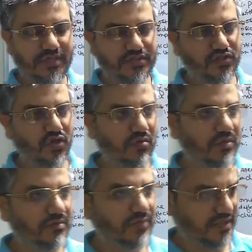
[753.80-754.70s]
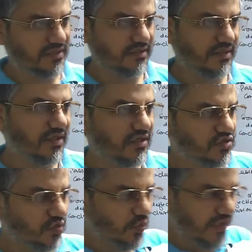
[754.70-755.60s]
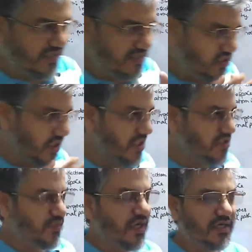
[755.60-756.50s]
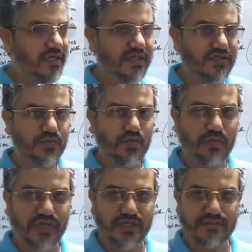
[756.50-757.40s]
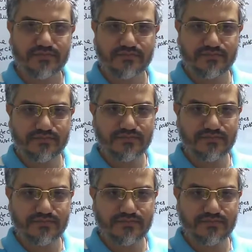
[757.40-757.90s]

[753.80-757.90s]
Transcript: from its normal path. So when a charged particle is moving